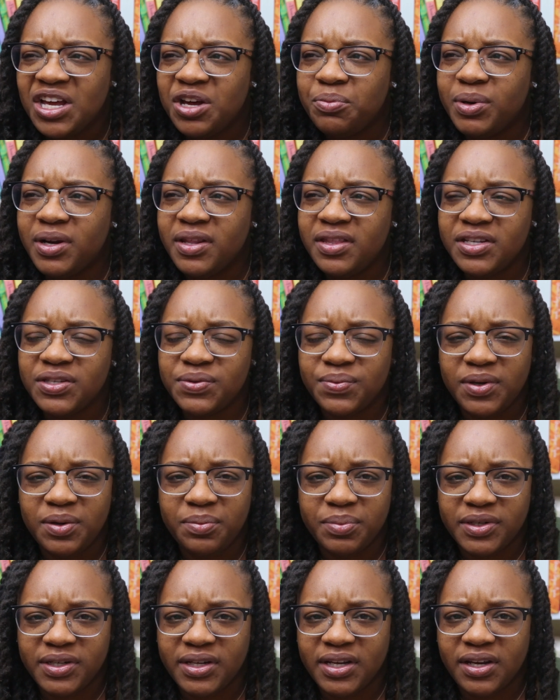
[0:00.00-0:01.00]
But in this one
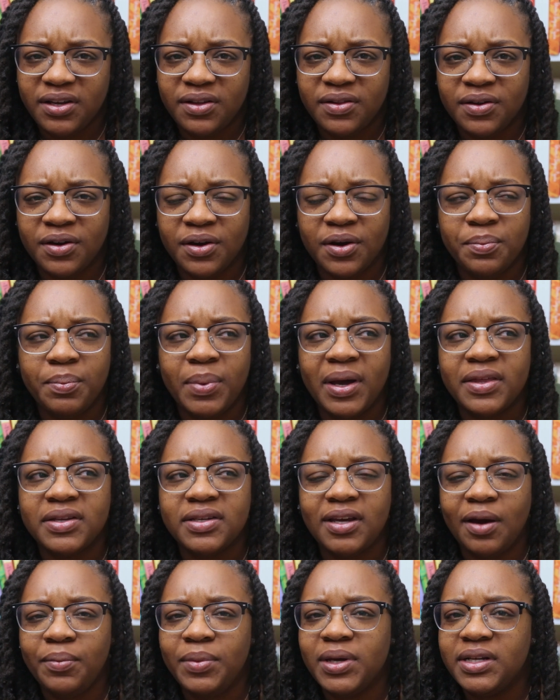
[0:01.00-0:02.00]
in particular, by the
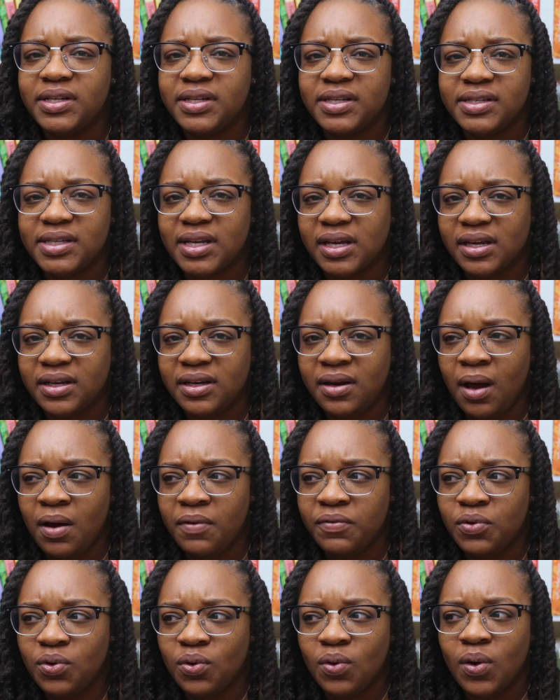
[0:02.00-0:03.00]
time we get to the second
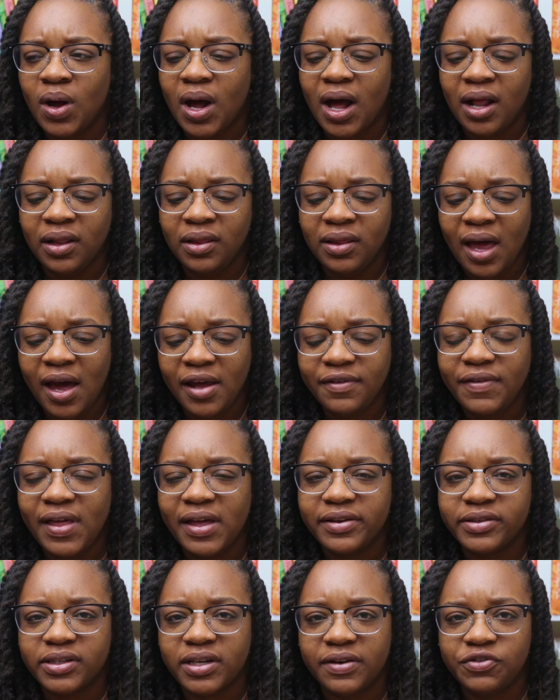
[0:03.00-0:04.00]
novel, a lot of
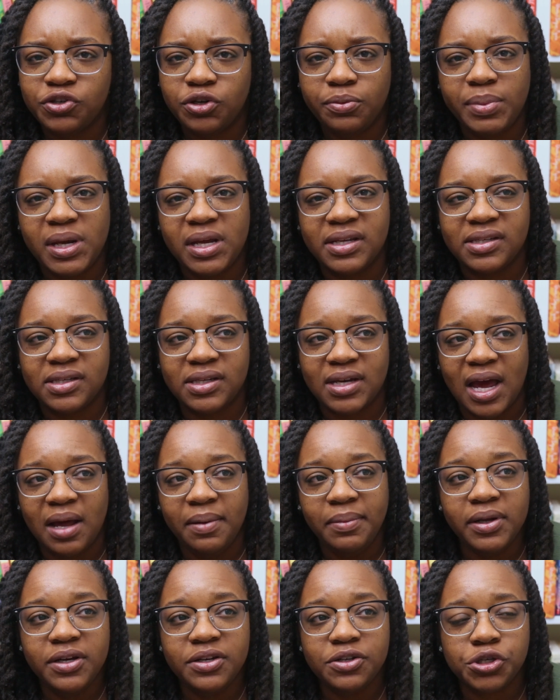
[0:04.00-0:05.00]
that stuff should be
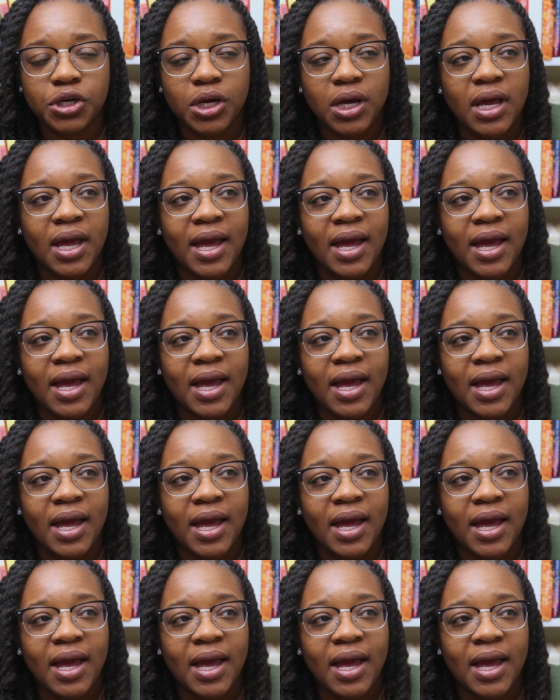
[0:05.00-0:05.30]
established.